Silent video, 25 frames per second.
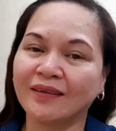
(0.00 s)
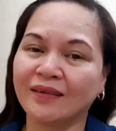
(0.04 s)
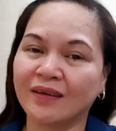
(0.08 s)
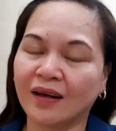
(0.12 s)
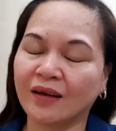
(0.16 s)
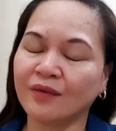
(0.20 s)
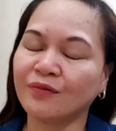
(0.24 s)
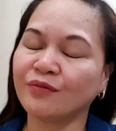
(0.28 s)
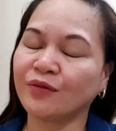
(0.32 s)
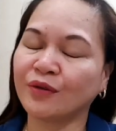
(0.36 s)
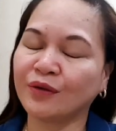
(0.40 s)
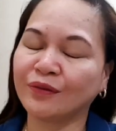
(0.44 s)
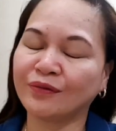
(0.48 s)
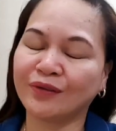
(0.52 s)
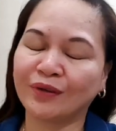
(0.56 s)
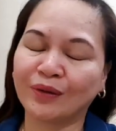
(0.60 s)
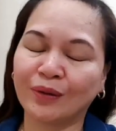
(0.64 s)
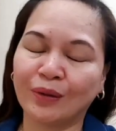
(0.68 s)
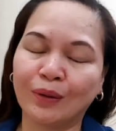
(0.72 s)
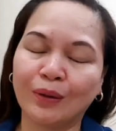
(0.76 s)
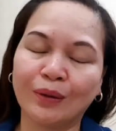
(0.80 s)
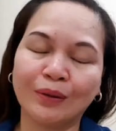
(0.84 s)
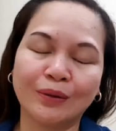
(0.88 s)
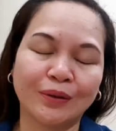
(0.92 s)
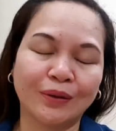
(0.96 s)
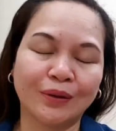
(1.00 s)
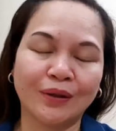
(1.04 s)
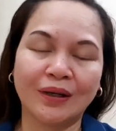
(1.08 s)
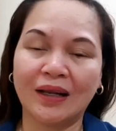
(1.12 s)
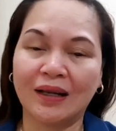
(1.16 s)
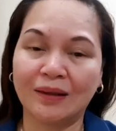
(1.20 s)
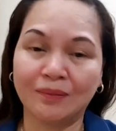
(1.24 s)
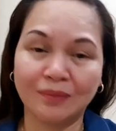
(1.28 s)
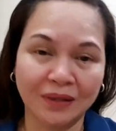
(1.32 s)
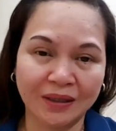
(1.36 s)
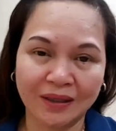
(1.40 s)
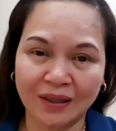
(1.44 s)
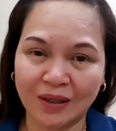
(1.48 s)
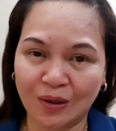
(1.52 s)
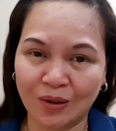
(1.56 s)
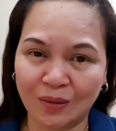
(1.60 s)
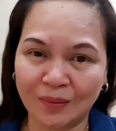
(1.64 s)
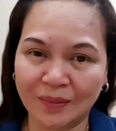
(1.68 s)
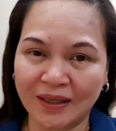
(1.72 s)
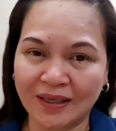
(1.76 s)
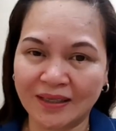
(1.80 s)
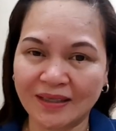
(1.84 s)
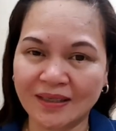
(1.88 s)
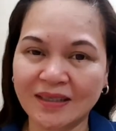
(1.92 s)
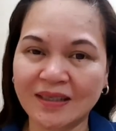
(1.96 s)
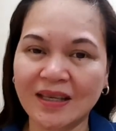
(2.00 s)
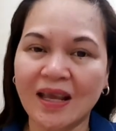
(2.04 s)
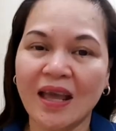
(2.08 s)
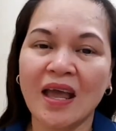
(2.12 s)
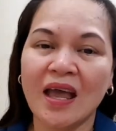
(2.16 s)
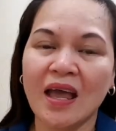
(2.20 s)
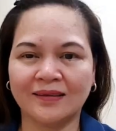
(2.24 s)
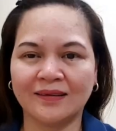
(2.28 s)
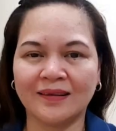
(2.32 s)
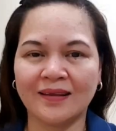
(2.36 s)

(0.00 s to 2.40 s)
and grateful for all your lovely comments.